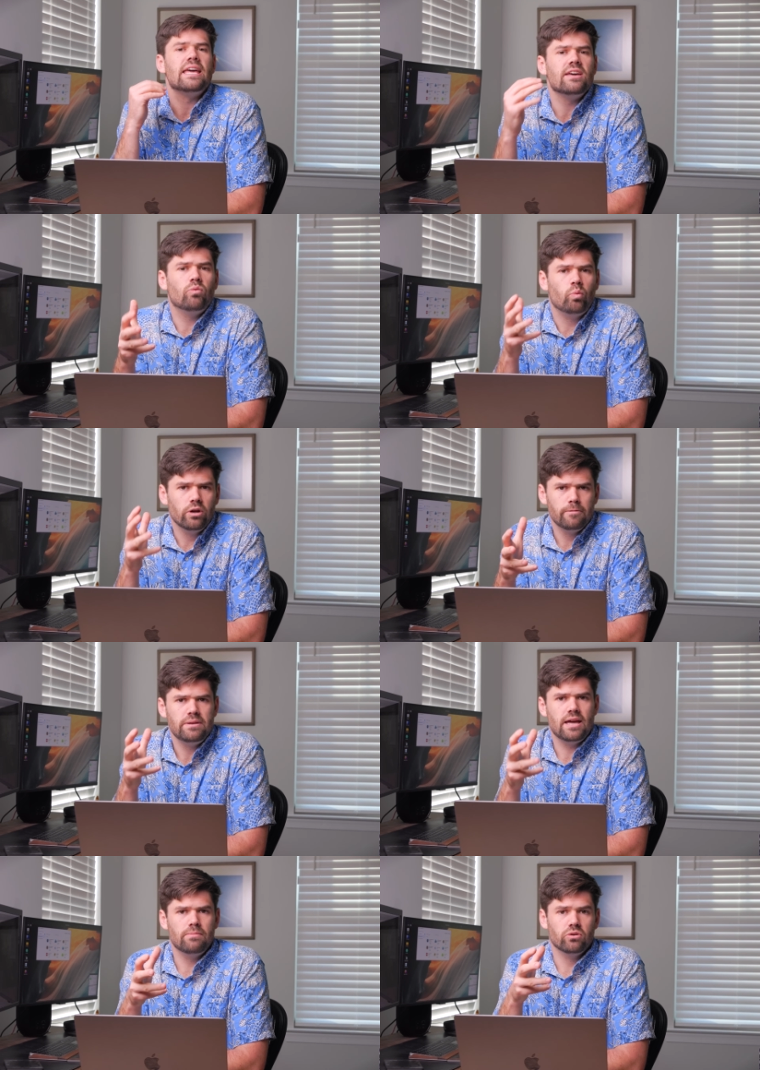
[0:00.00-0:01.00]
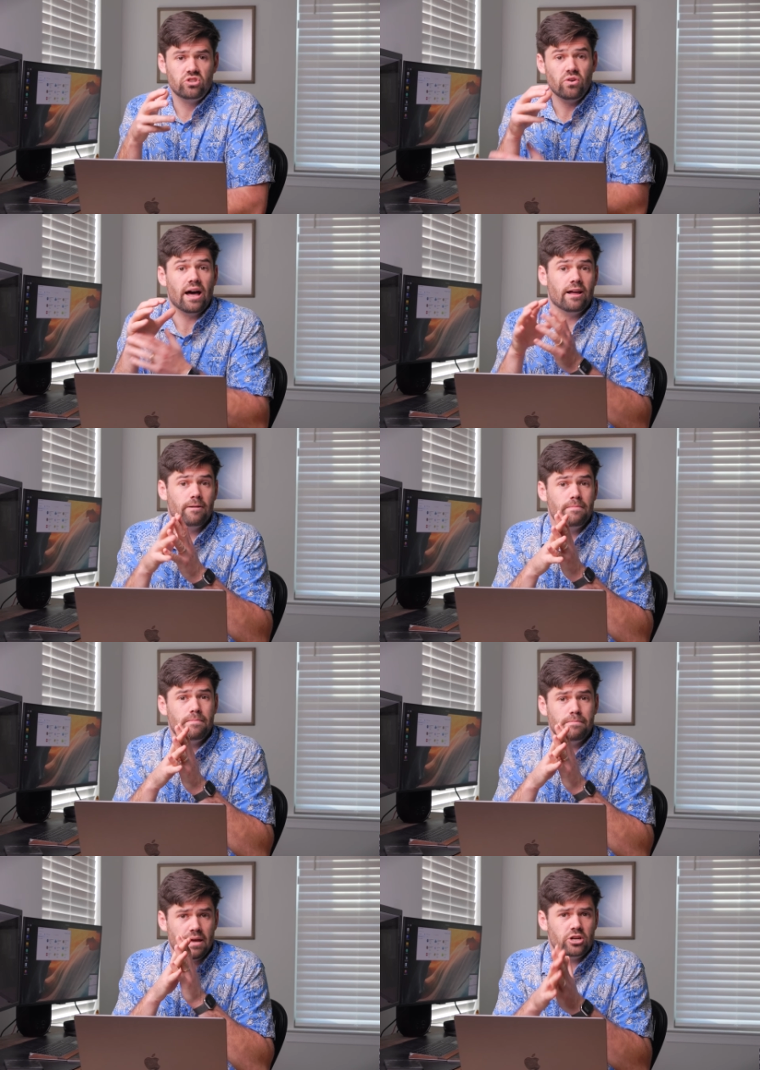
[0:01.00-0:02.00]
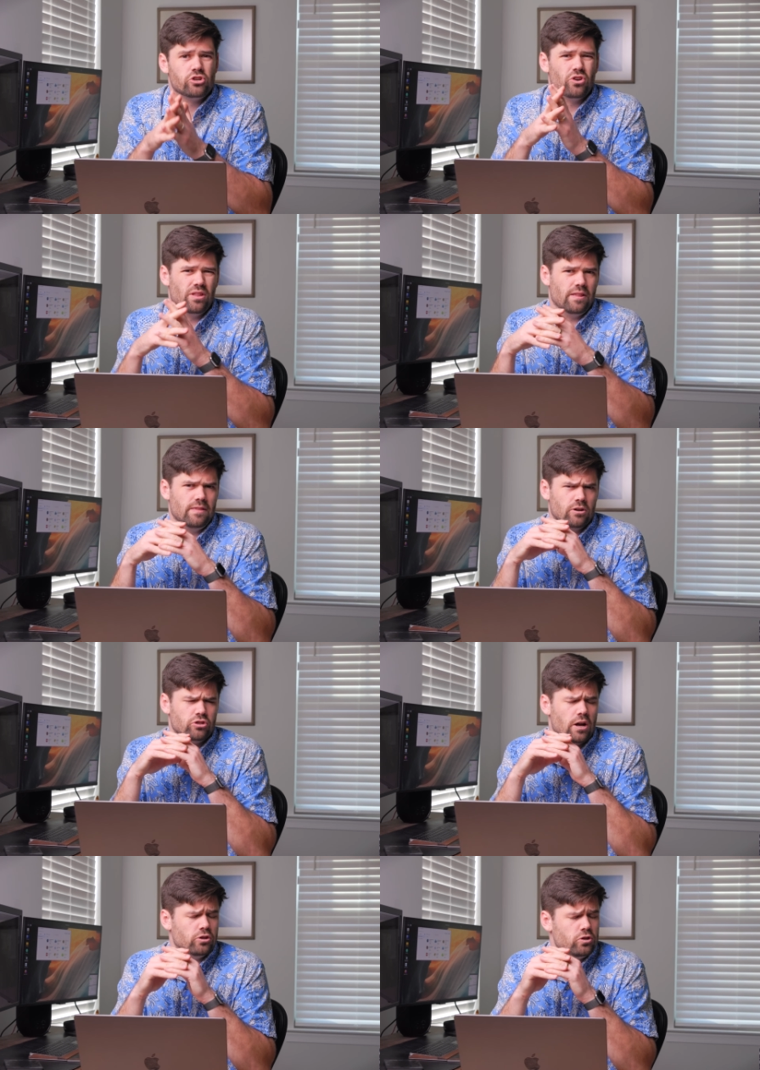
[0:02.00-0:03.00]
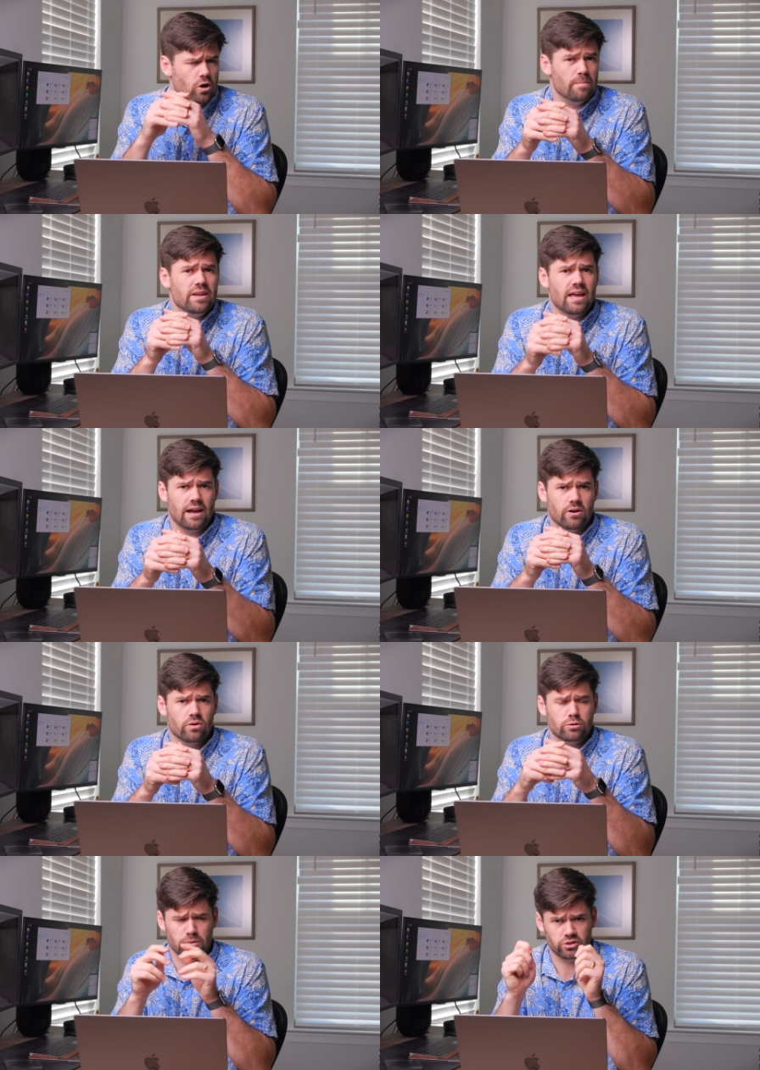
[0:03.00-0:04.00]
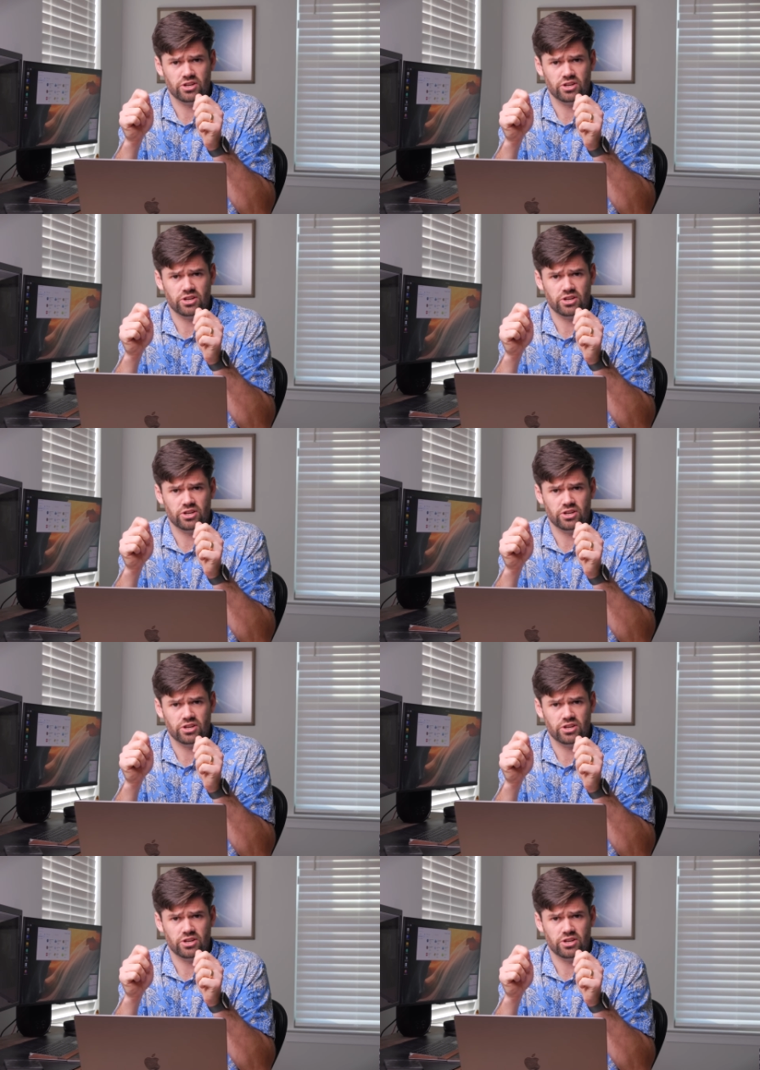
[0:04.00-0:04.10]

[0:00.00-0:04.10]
It will be able to help make sure that there's not so many errors per